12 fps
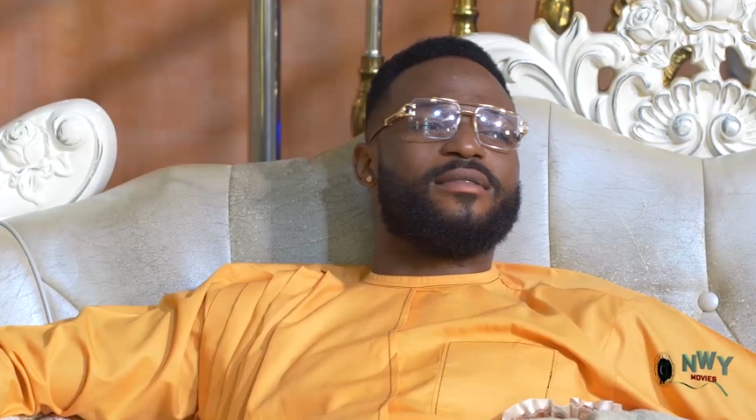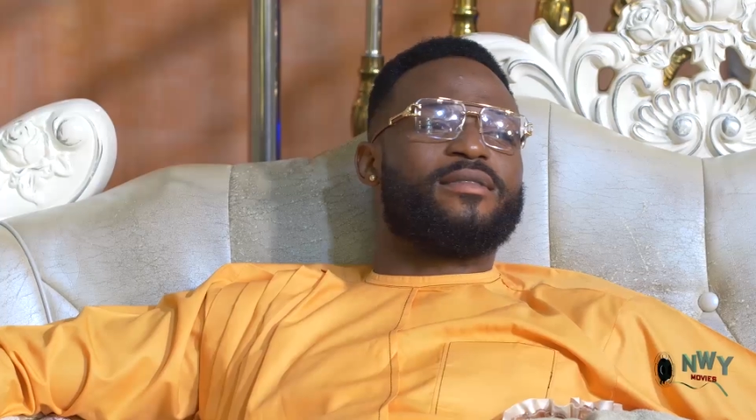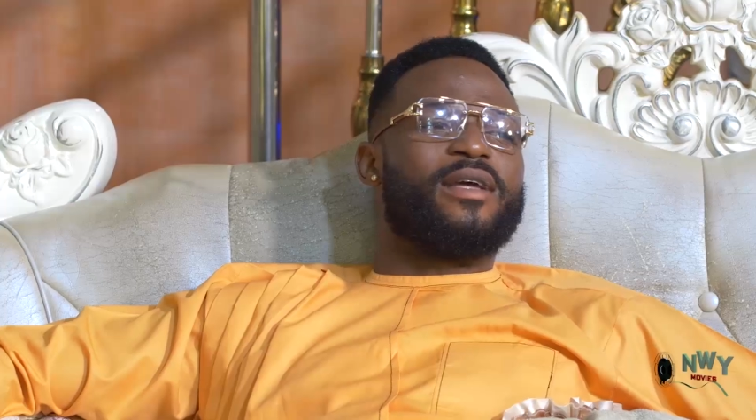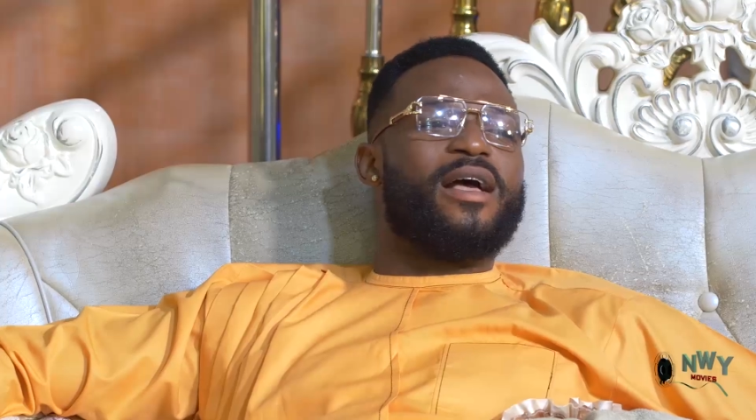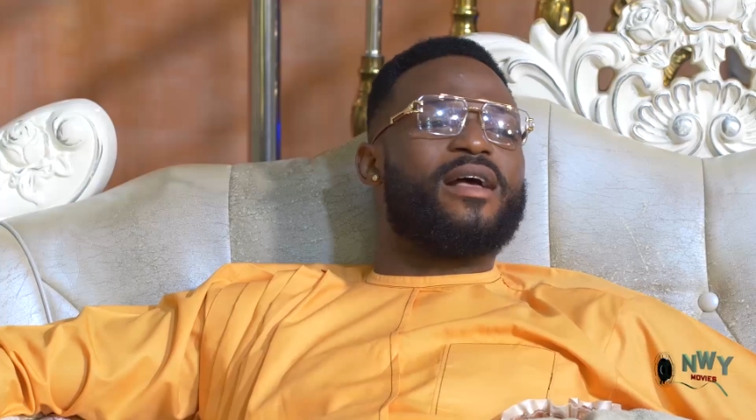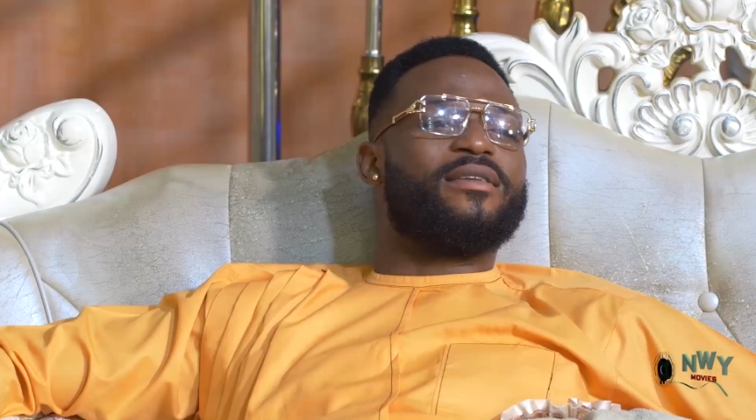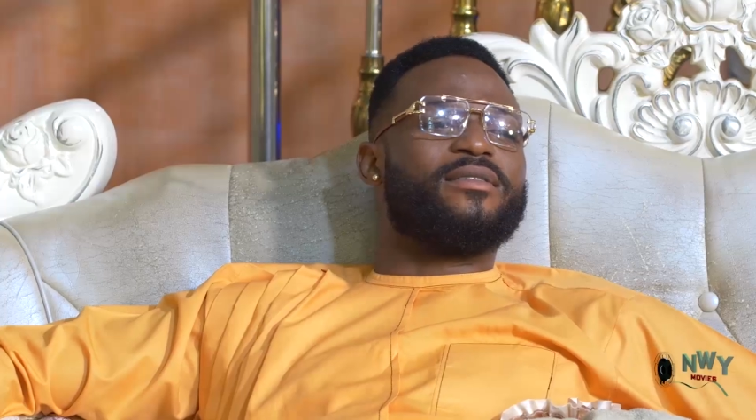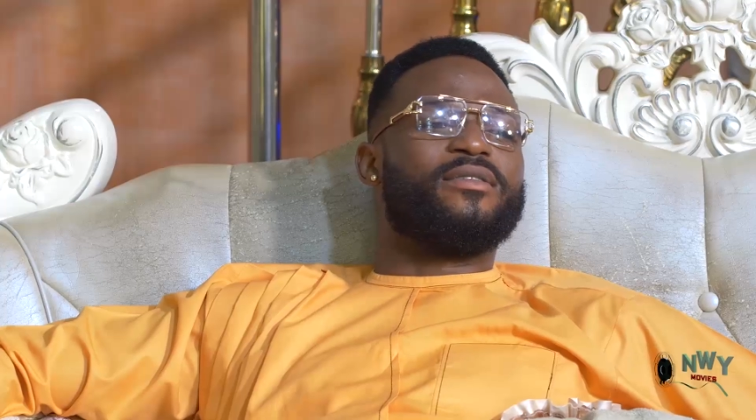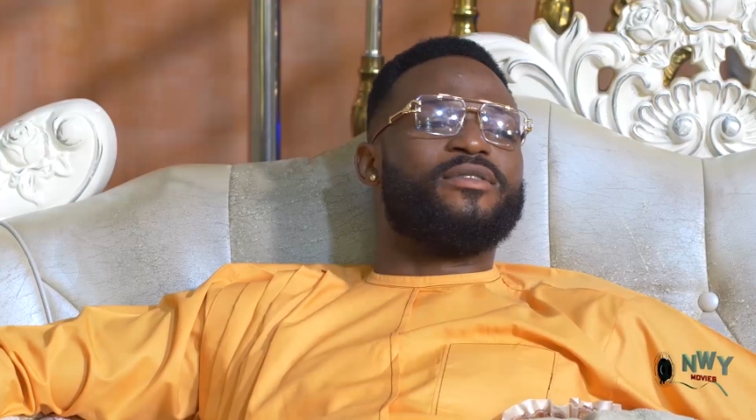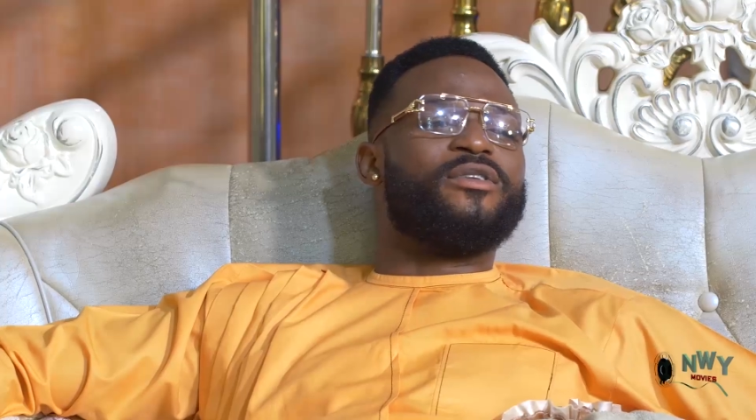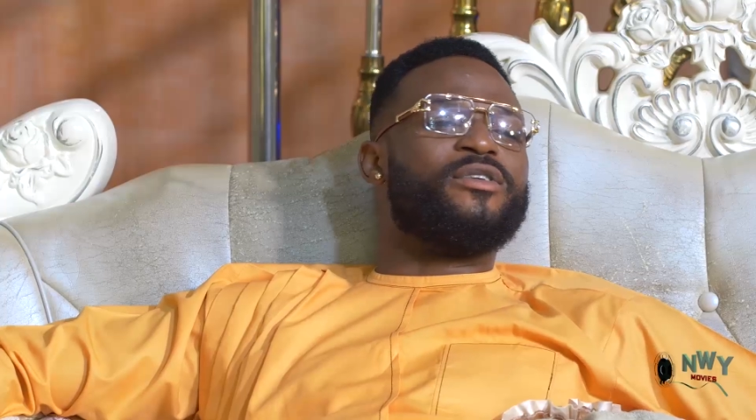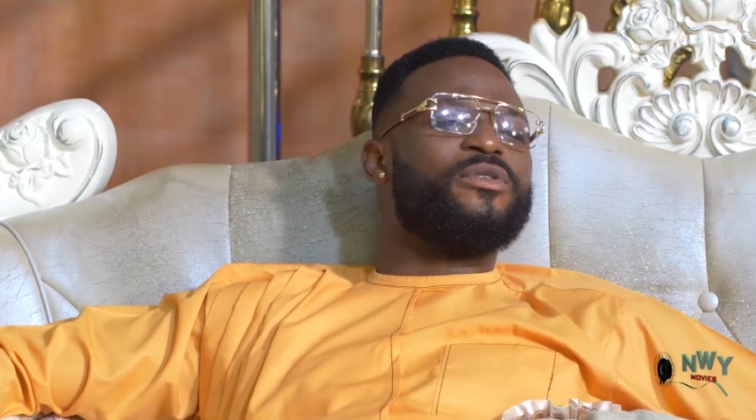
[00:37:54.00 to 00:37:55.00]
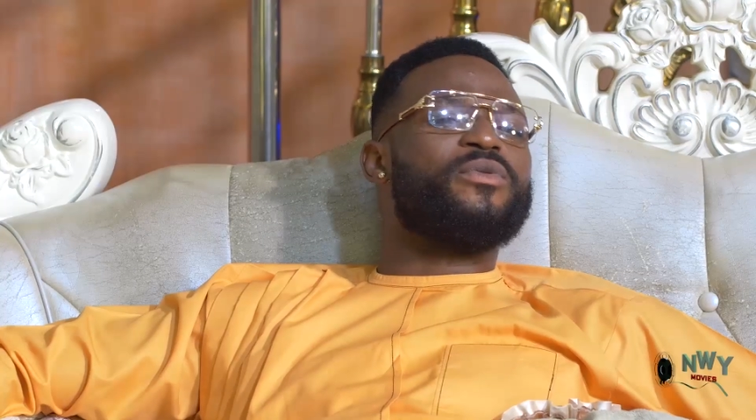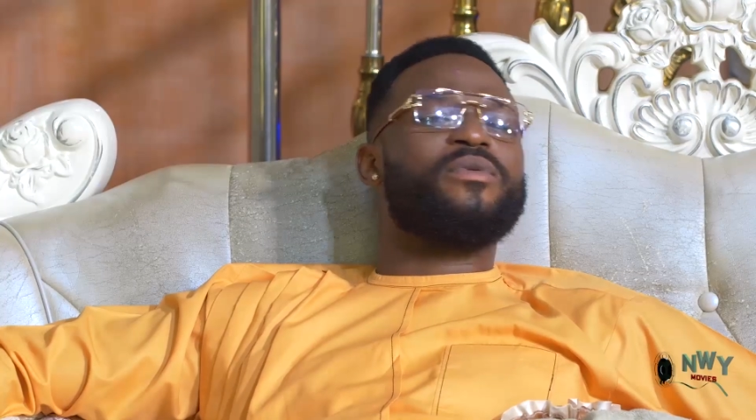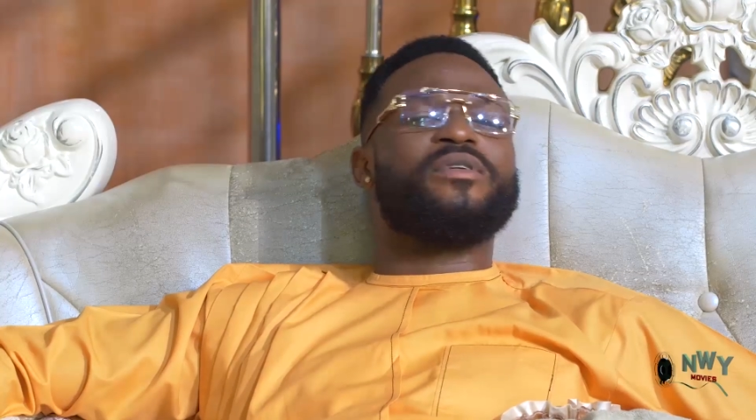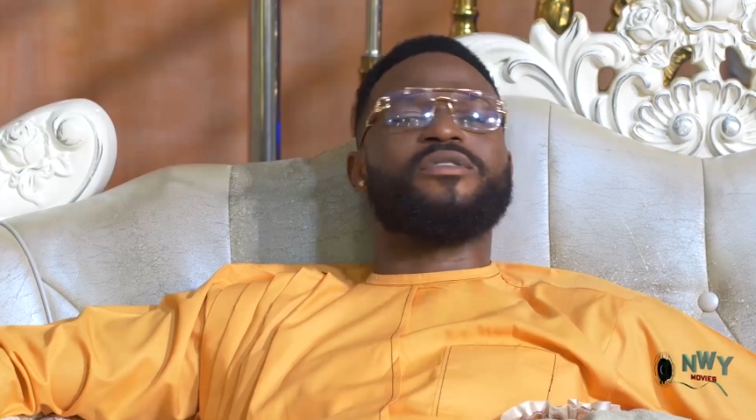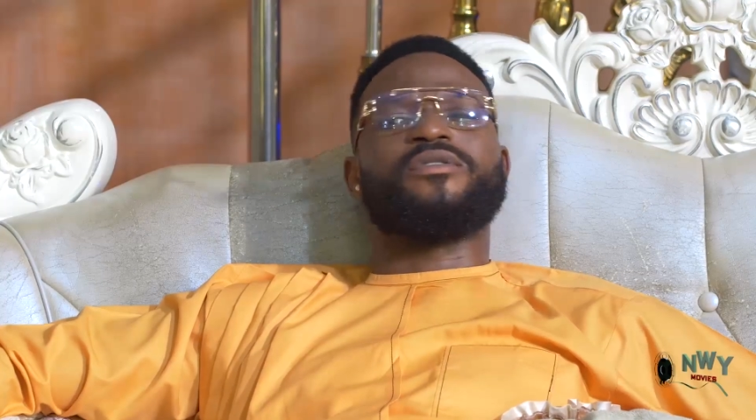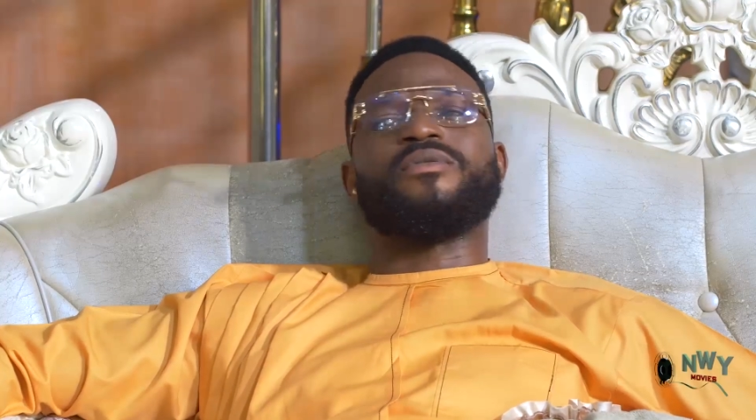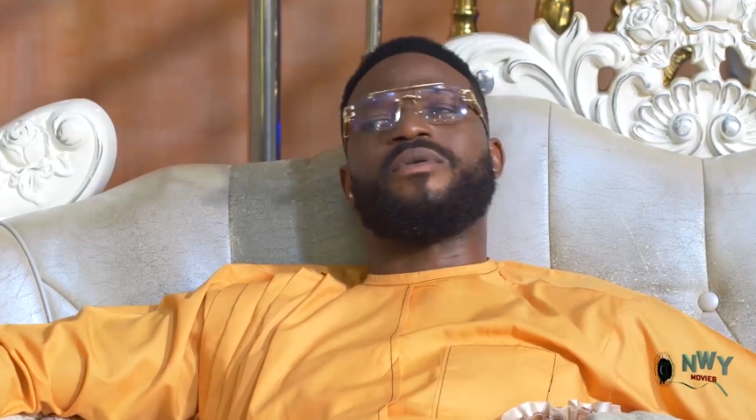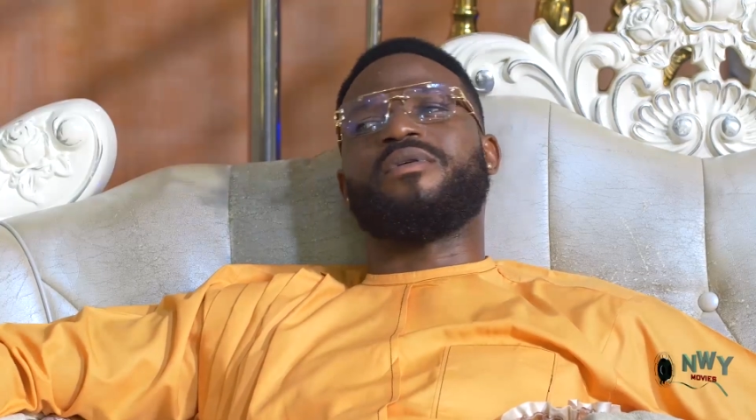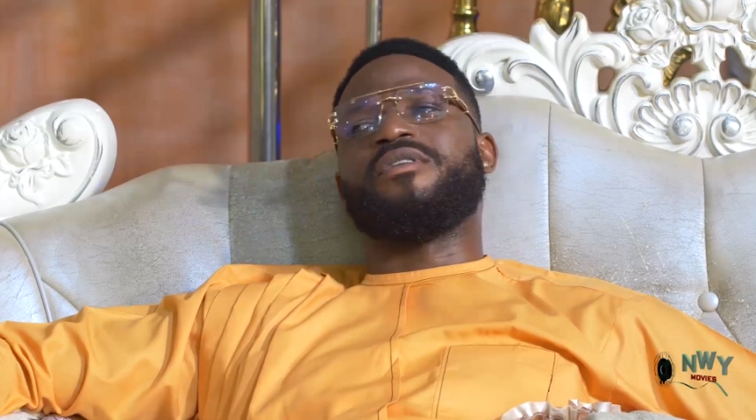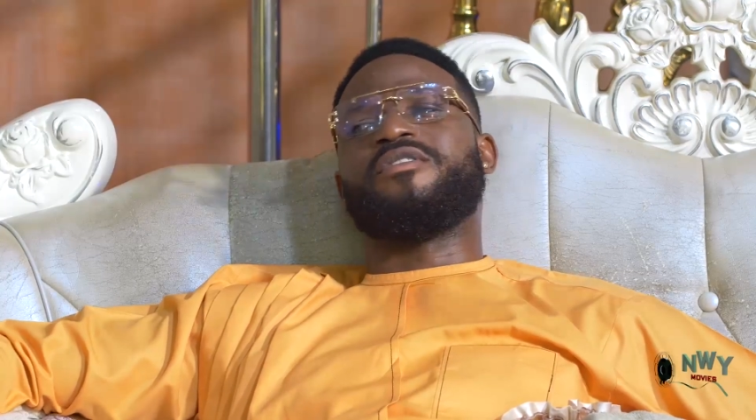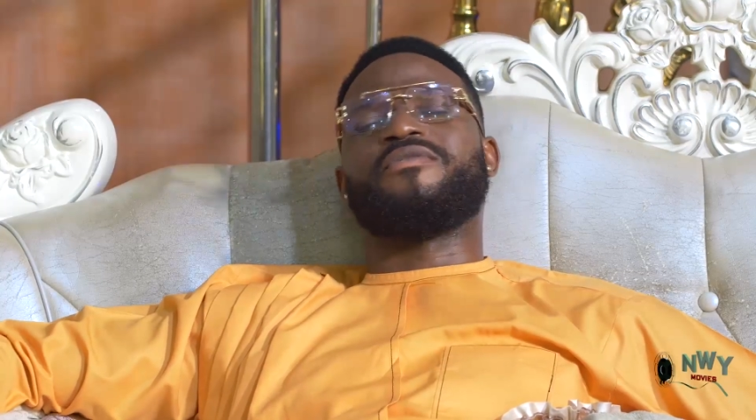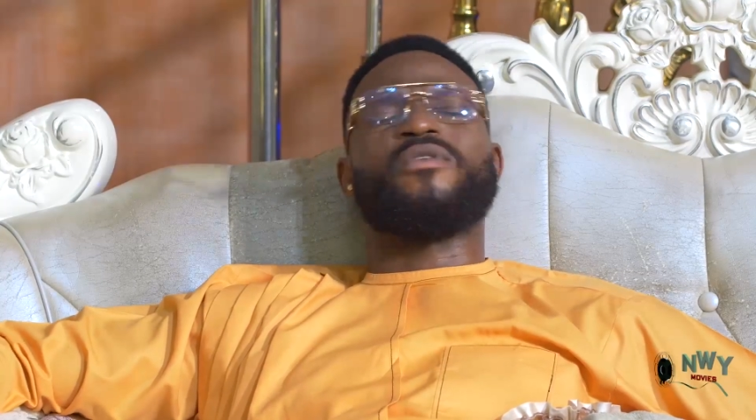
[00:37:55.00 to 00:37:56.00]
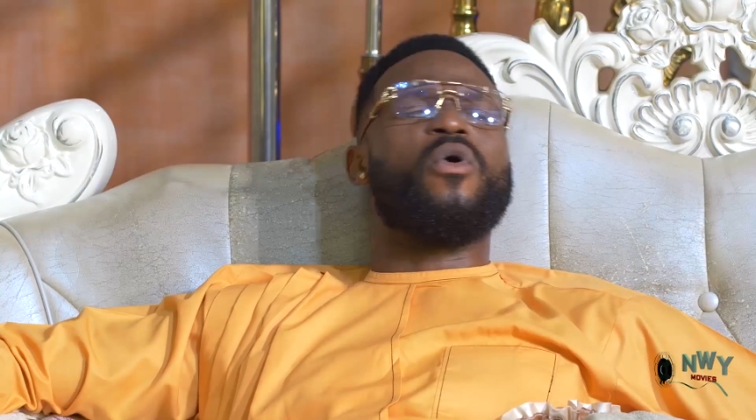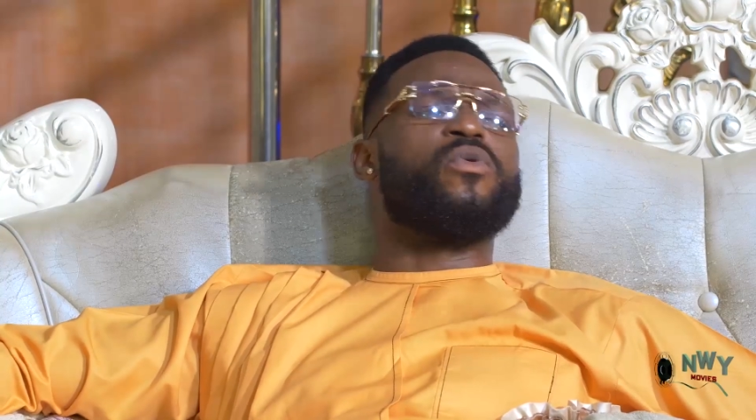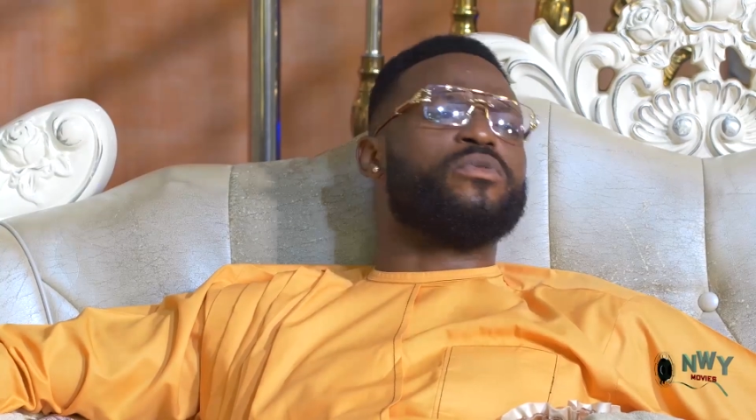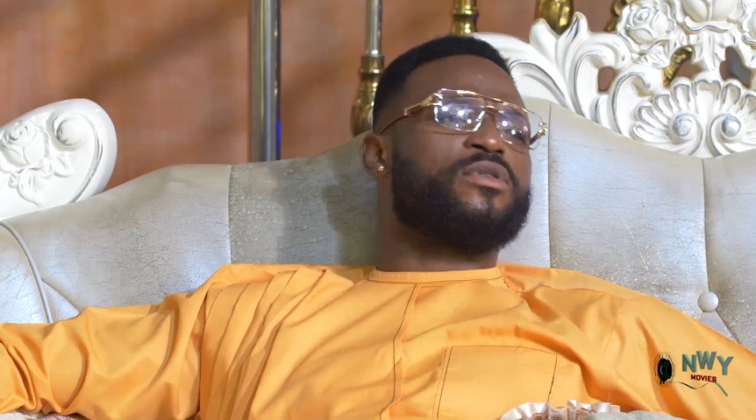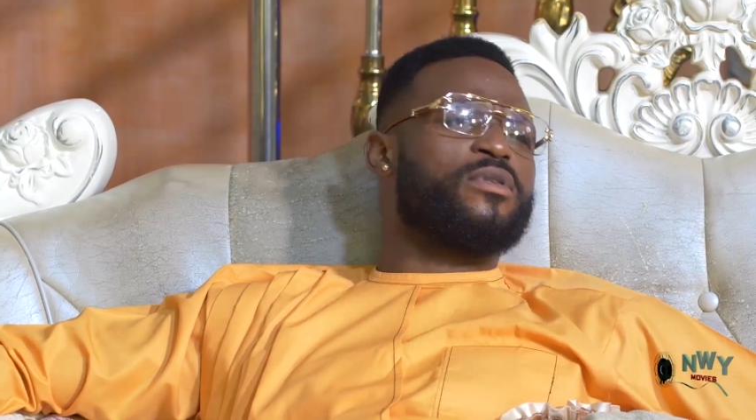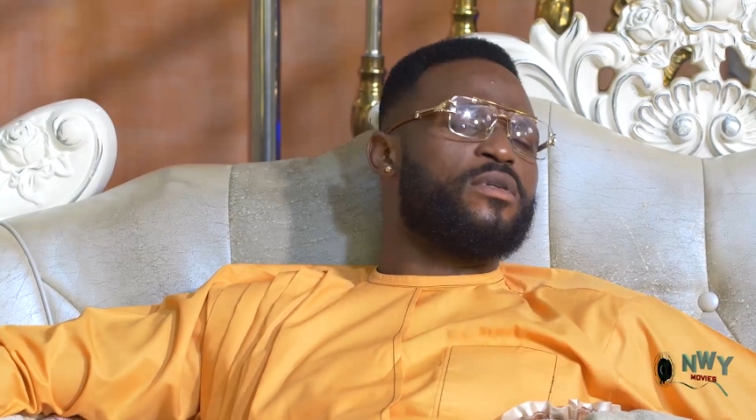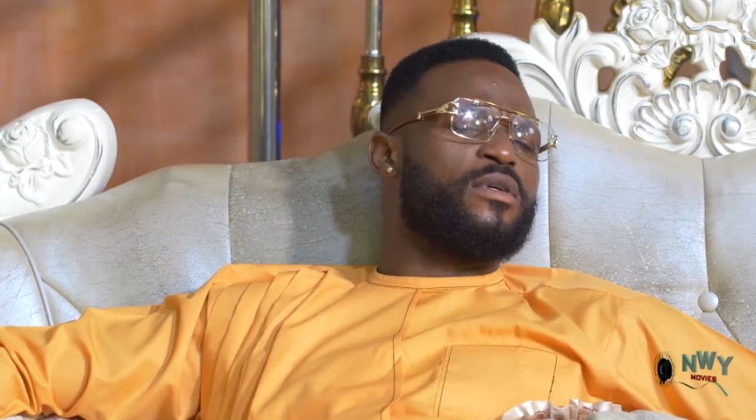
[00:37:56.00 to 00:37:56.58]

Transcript: Dad, you know it's not his fault.